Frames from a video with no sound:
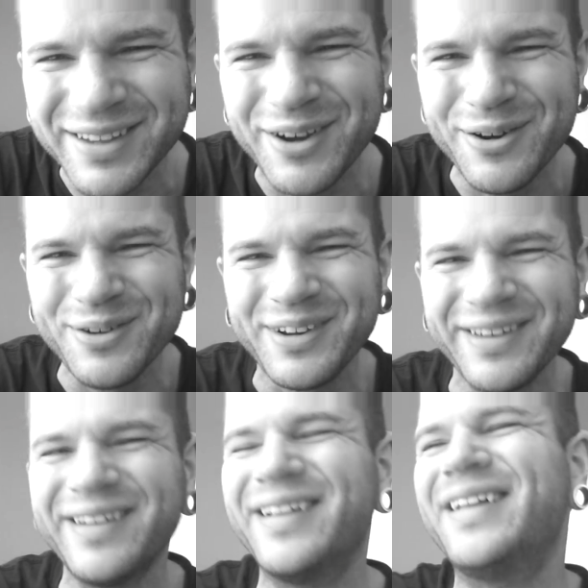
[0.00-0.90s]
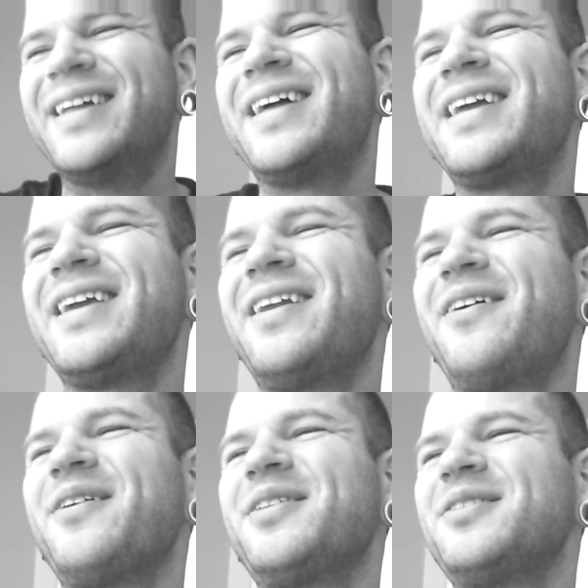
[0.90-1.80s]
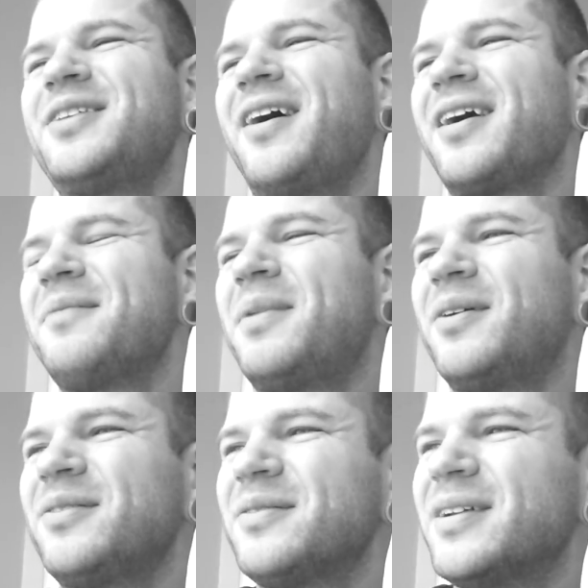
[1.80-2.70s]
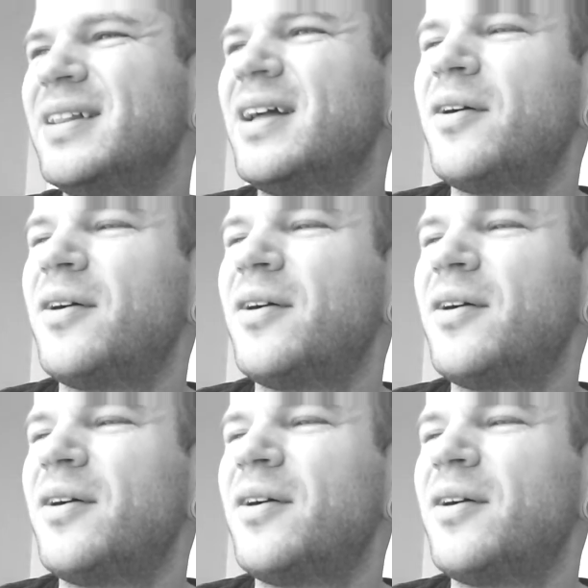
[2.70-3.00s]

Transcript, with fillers: dude. You know, where they'll talk about...